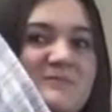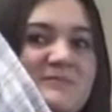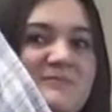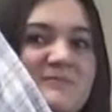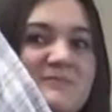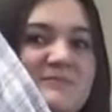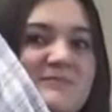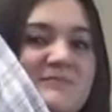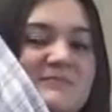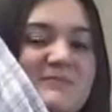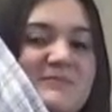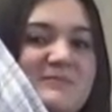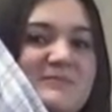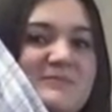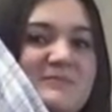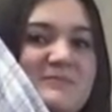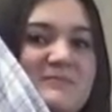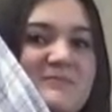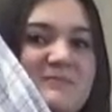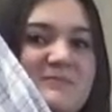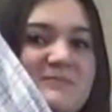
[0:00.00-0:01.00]

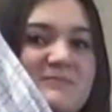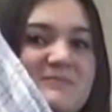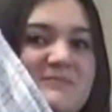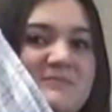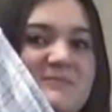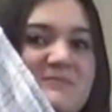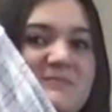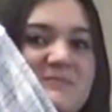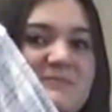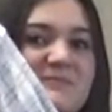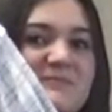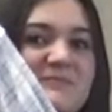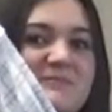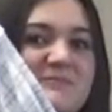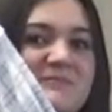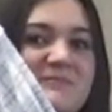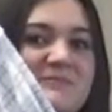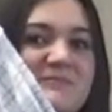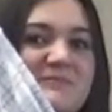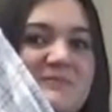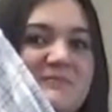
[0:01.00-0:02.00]

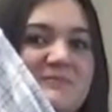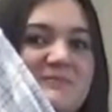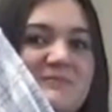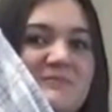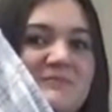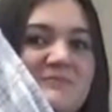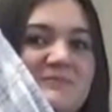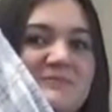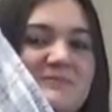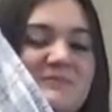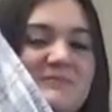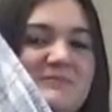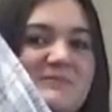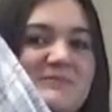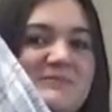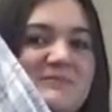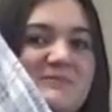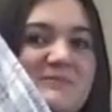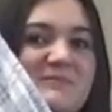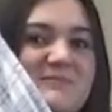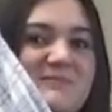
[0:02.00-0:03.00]

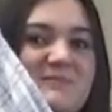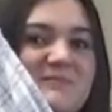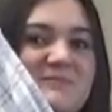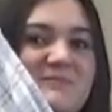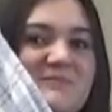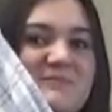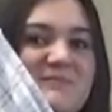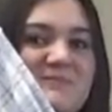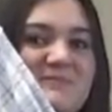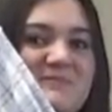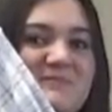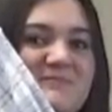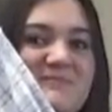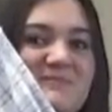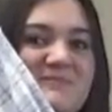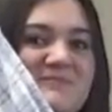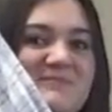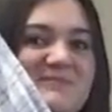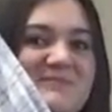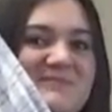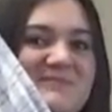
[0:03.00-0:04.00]
(silent)